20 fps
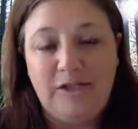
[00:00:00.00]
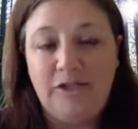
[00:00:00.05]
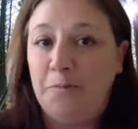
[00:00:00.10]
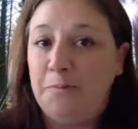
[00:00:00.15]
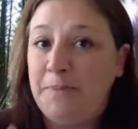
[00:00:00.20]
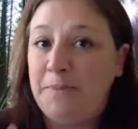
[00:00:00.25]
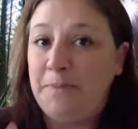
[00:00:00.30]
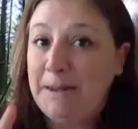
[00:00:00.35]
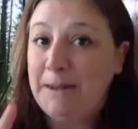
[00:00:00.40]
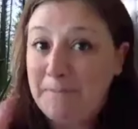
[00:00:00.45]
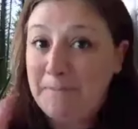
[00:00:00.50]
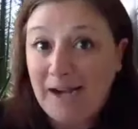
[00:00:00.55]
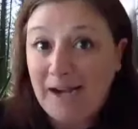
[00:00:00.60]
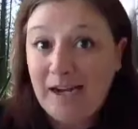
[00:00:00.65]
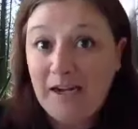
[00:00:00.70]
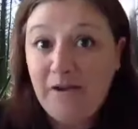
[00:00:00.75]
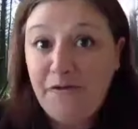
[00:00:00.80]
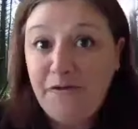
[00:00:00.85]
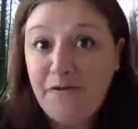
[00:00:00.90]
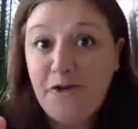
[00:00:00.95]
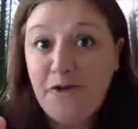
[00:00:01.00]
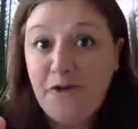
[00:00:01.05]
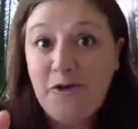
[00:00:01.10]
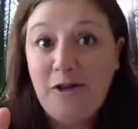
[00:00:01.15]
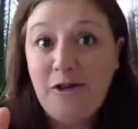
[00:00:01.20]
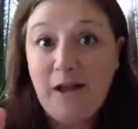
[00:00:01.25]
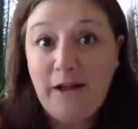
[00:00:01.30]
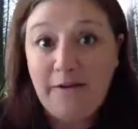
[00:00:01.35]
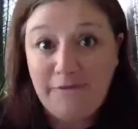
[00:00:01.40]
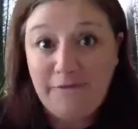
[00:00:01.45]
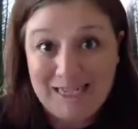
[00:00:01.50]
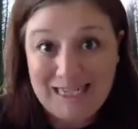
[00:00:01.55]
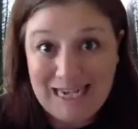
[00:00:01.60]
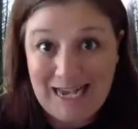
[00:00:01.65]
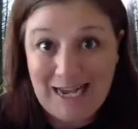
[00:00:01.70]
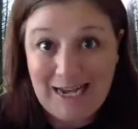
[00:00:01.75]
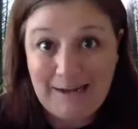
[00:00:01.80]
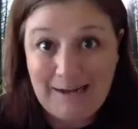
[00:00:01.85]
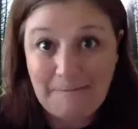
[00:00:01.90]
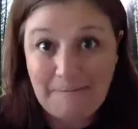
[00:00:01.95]
So be mindful of the
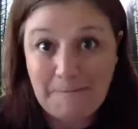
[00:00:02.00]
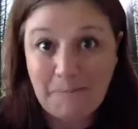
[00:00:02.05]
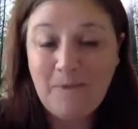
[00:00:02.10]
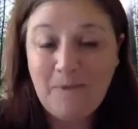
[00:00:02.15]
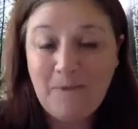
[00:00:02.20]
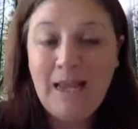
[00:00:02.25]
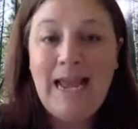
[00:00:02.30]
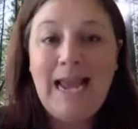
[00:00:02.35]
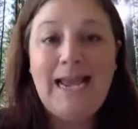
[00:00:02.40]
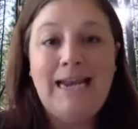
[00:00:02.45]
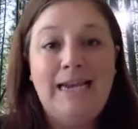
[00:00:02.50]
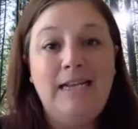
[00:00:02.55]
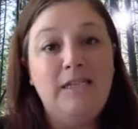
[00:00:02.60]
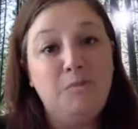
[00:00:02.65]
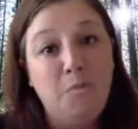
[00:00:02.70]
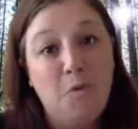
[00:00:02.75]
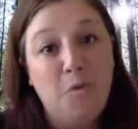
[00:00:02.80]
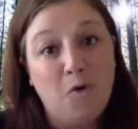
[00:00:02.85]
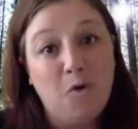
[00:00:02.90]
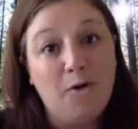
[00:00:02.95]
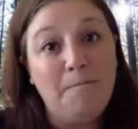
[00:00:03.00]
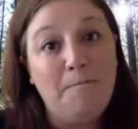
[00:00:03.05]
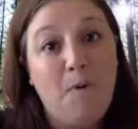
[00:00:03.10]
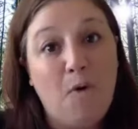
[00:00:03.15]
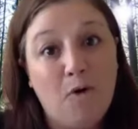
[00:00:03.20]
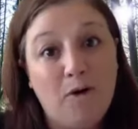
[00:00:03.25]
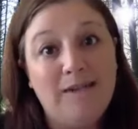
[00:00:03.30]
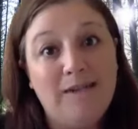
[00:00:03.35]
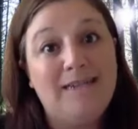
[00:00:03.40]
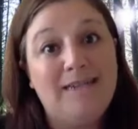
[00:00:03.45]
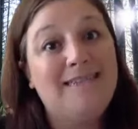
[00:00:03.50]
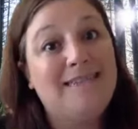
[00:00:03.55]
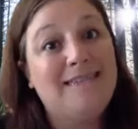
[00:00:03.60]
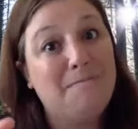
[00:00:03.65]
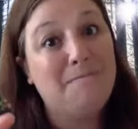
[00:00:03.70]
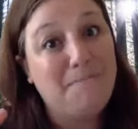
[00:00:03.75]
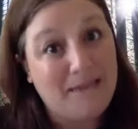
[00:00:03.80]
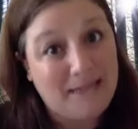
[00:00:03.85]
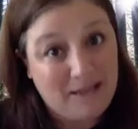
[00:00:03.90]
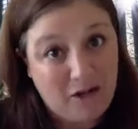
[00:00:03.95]
time, and it's more important to
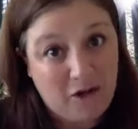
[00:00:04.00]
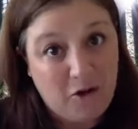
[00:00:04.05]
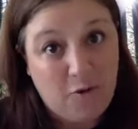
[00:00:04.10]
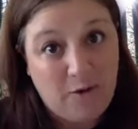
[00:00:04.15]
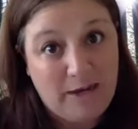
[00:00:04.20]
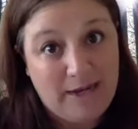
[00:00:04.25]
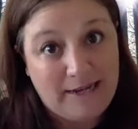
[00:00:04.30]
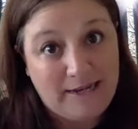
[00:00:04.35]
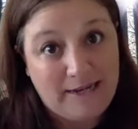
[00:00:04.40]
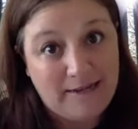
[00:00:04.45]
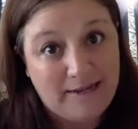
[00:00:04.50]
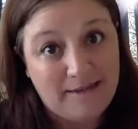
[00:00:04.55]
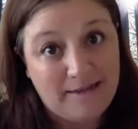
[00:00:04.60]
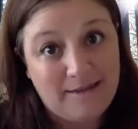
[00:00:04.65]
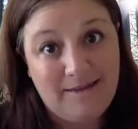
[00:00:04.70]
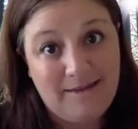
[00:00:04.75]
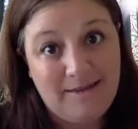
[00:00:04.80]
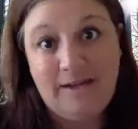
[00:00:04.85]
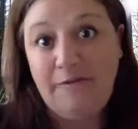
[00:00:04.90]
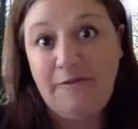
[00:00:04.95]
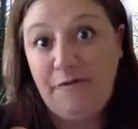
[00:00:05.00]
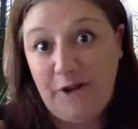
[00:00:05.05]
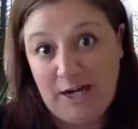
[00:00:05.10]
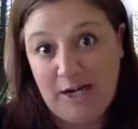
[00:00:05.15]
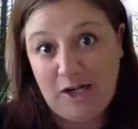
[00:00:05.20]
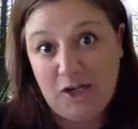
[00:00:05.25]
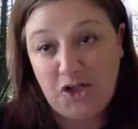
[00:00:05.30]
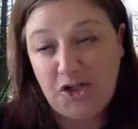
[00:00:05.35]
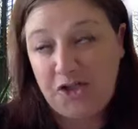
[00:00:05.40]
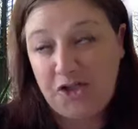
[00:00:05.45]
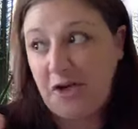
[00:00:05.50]
submit the quiz than finish.